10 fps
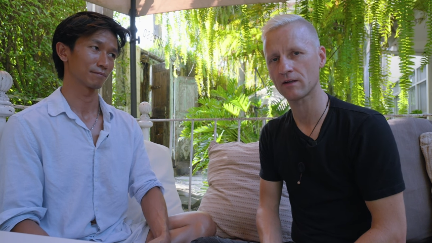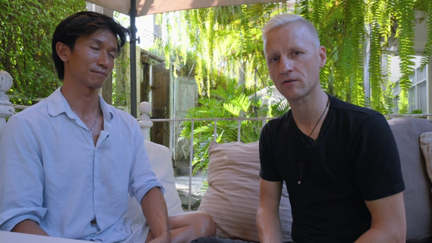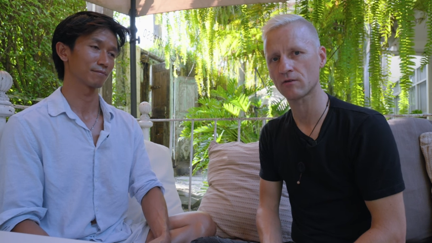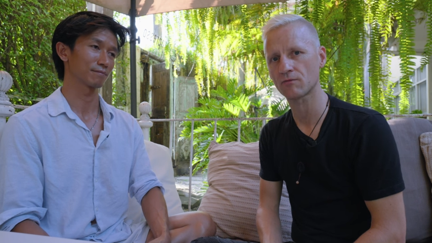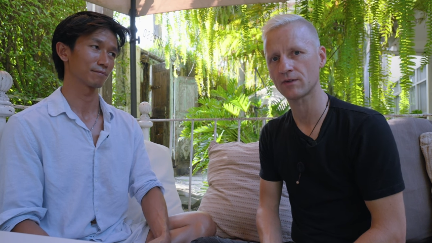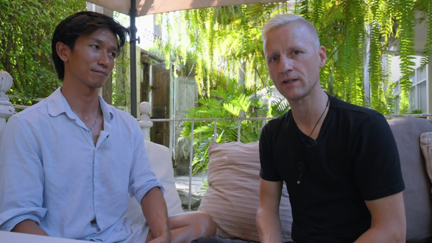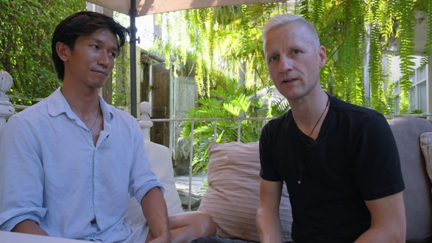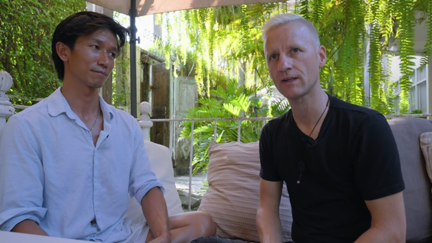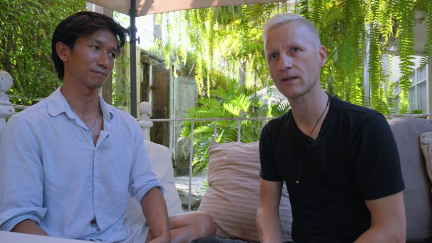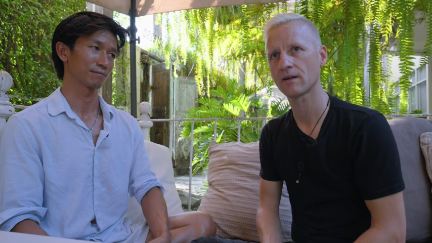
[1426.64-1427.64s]
Speaker 1: and your own
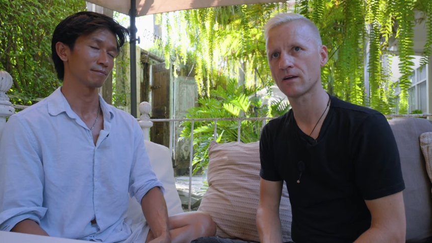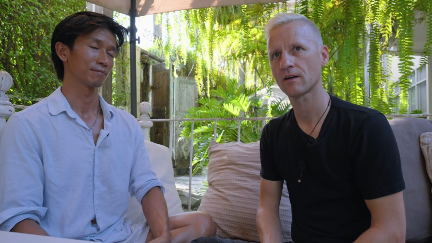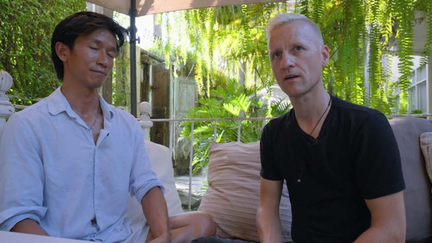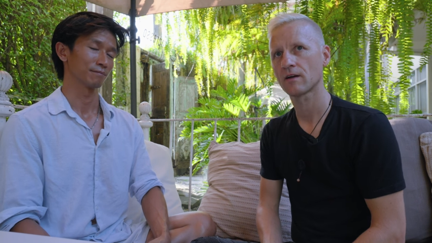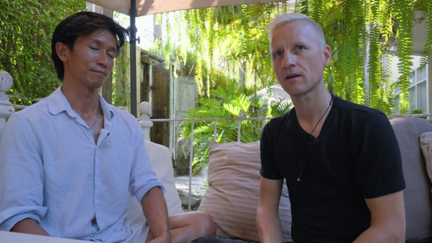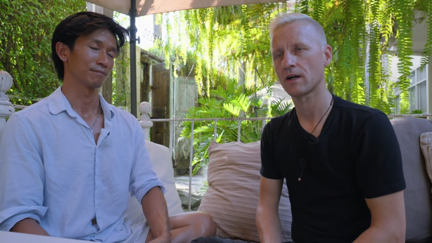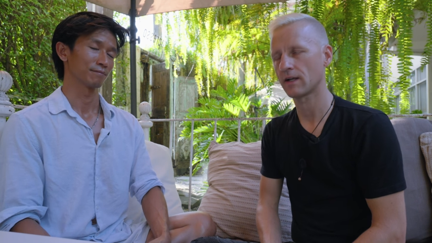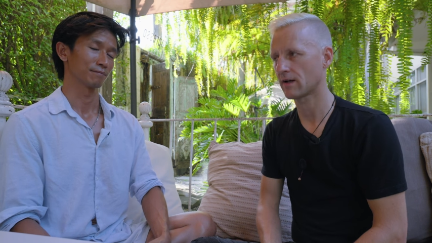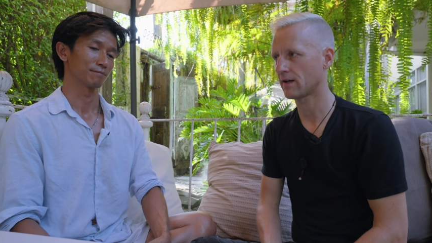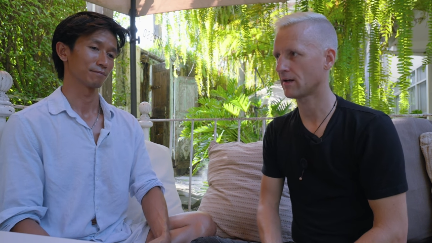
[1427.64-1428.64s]
healing.
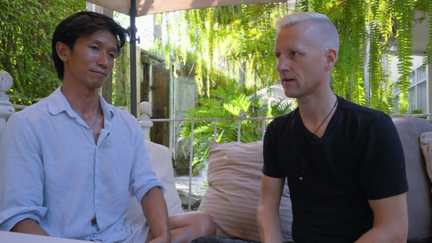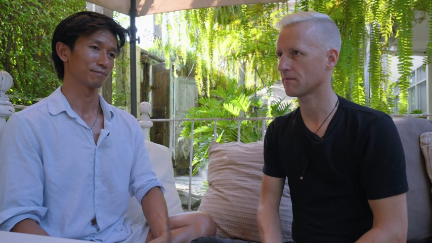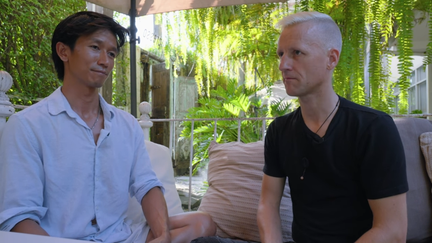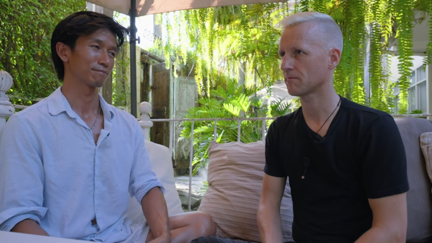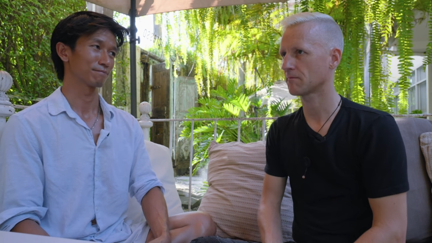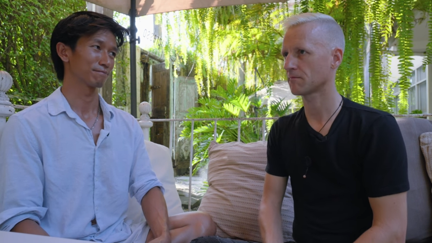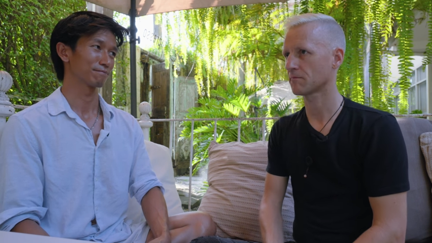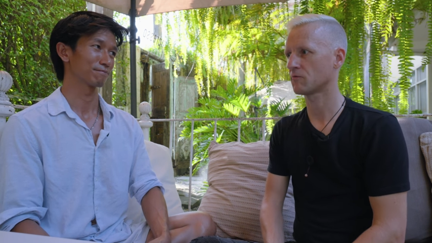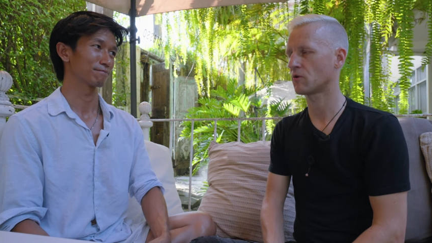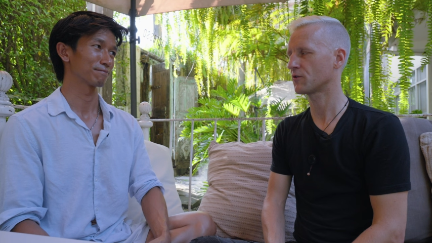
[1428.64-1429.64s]
And I
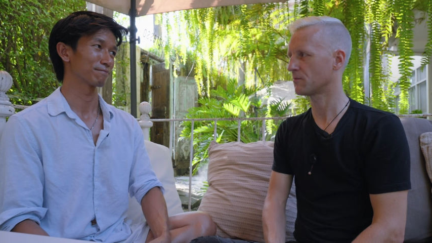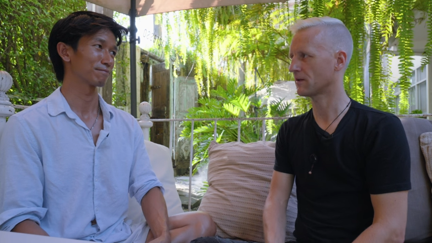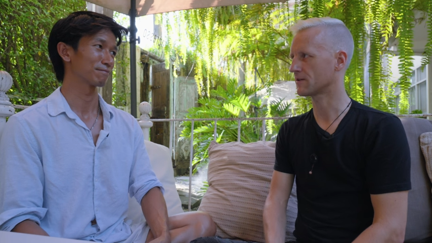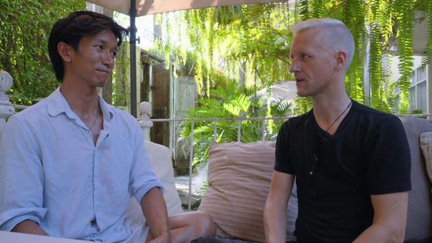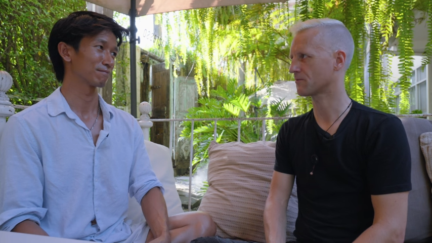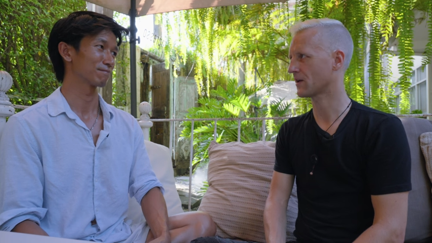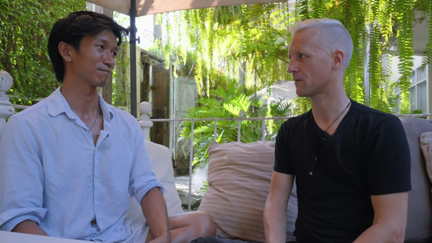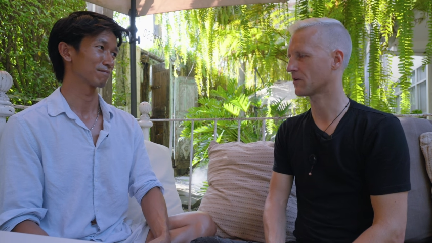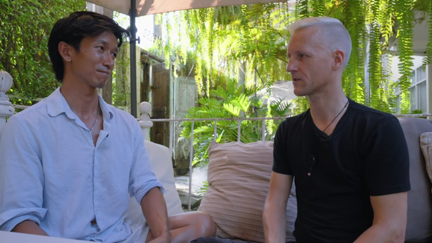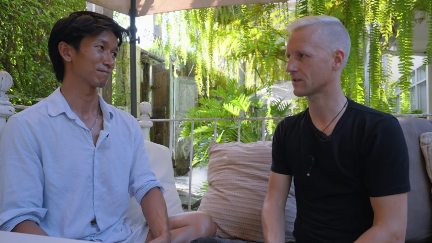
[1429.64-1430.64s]
wanted to bring this up today
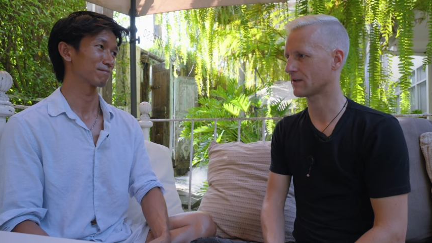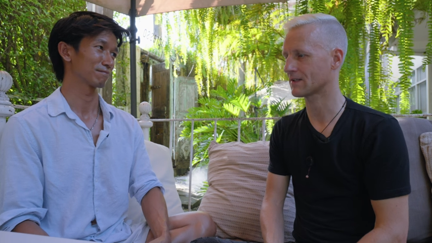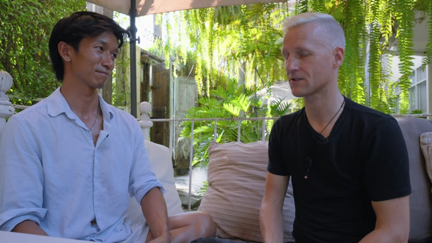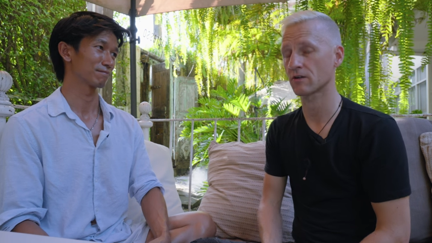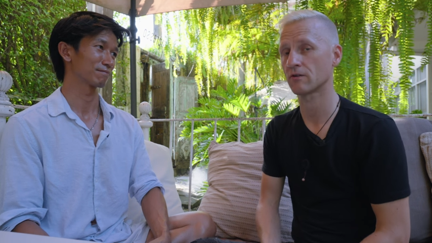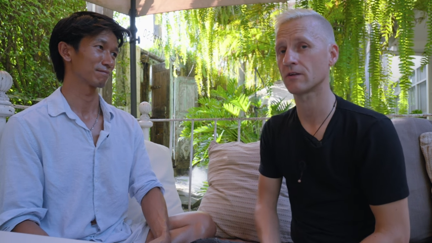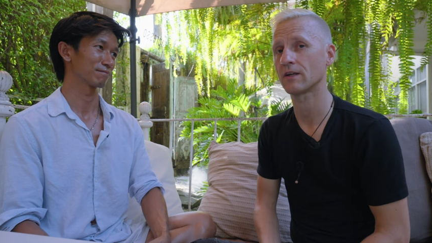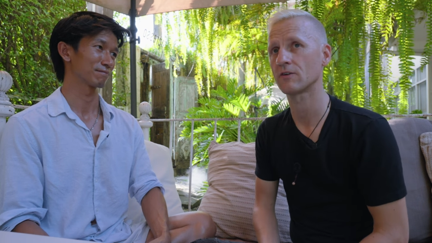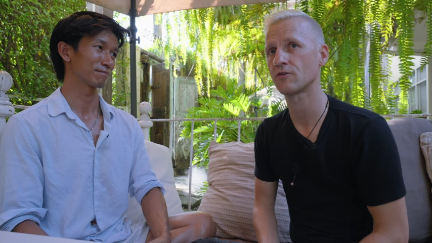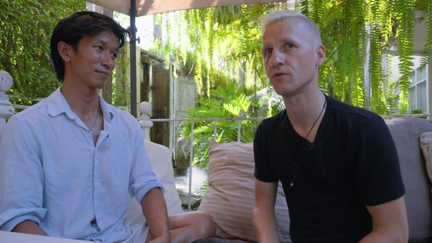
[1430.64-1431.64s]
because I think it's a good
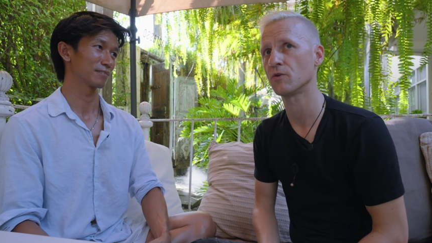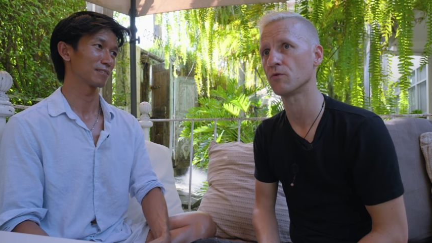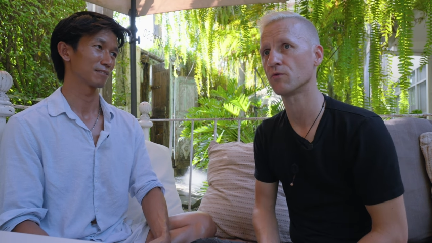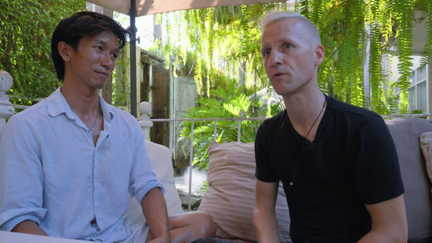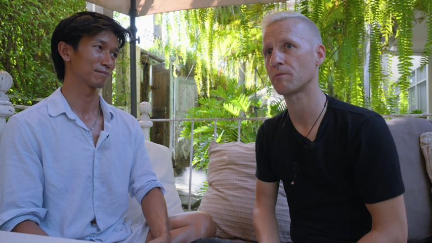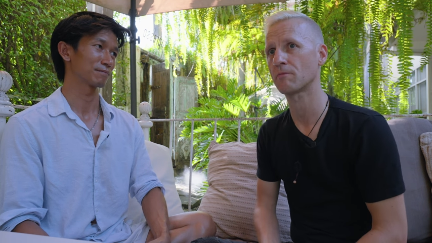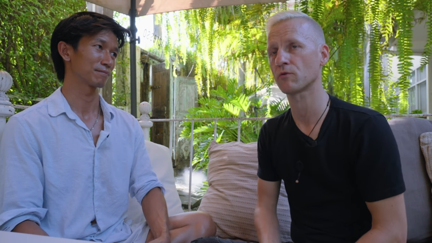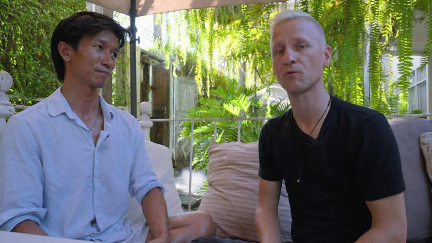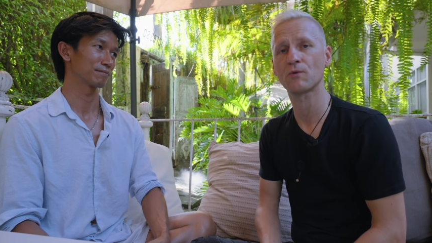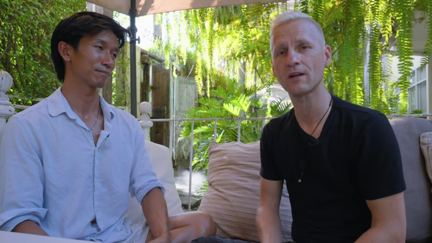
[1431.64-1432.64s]
thing to do for people
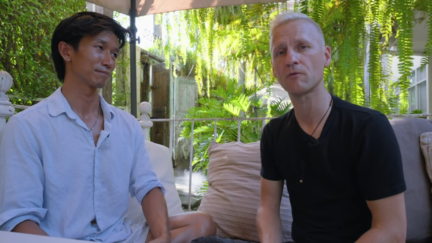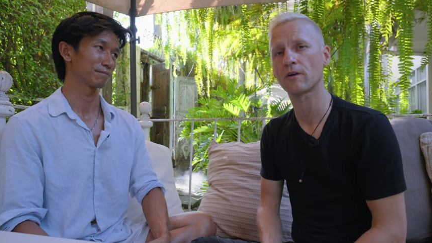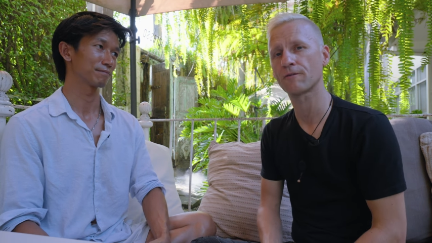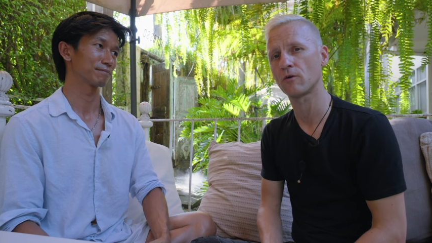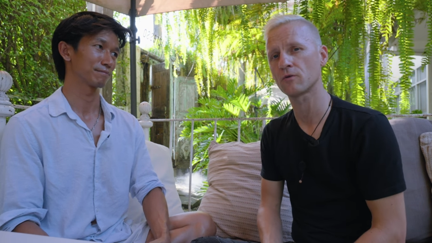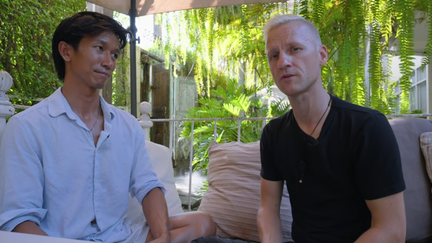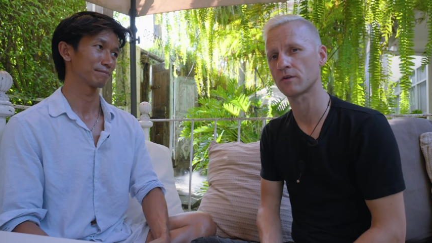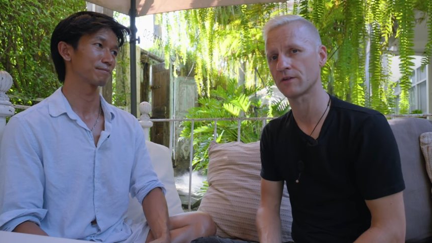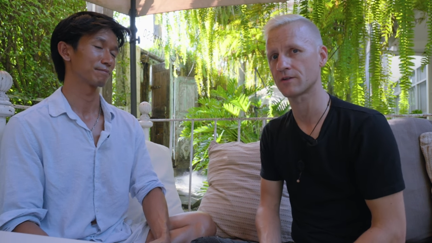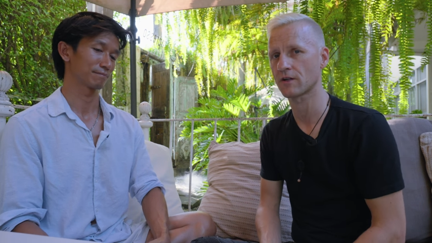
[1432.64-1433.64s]
who really want to focus
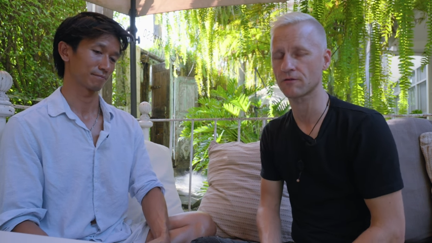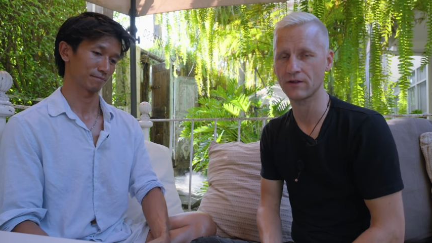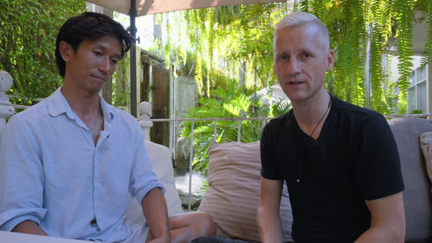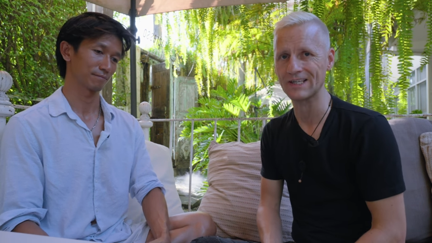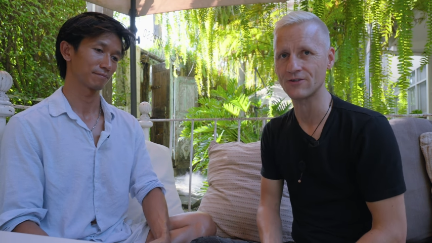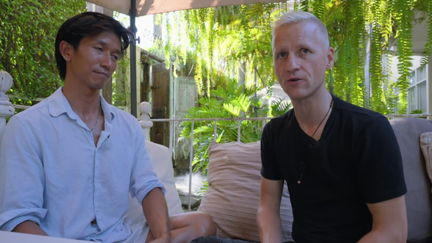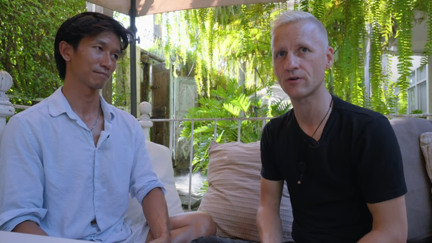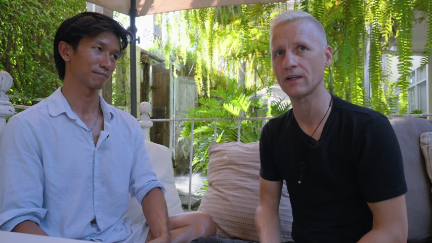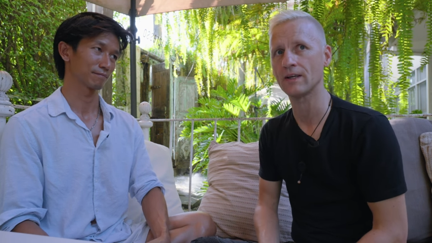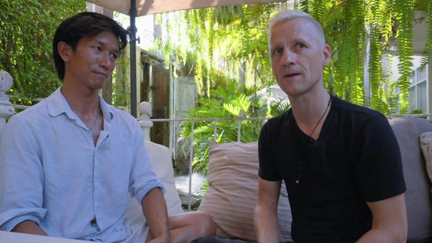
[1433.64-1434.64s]
on their self-healing
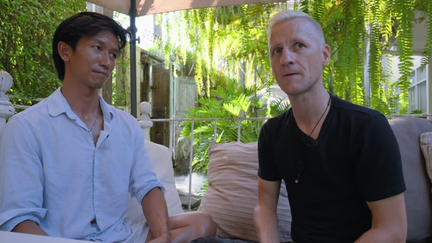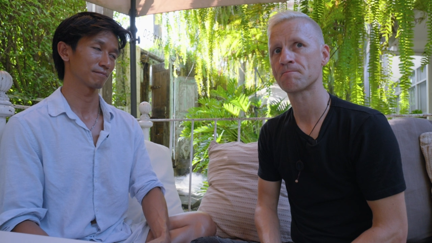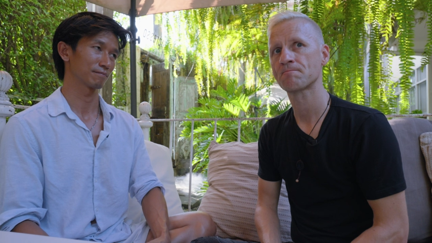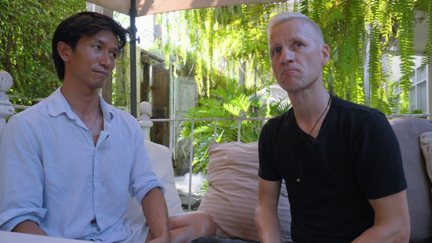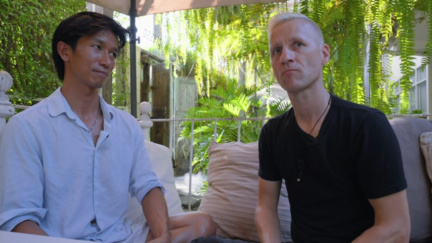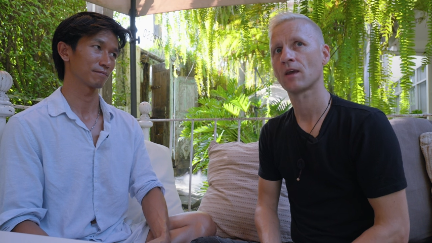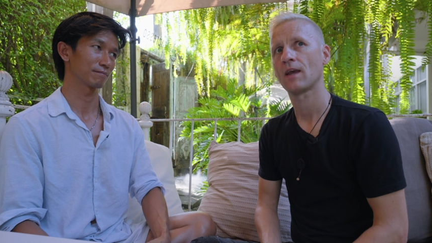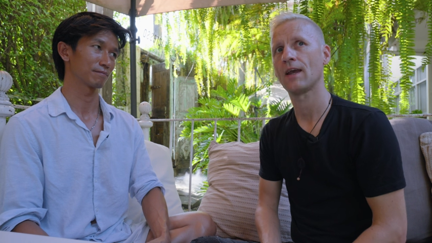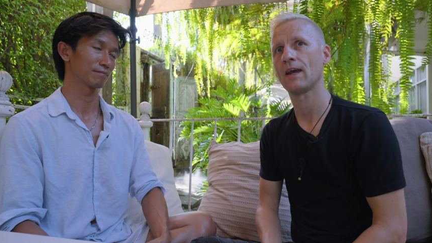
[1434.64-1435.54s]
journey mm.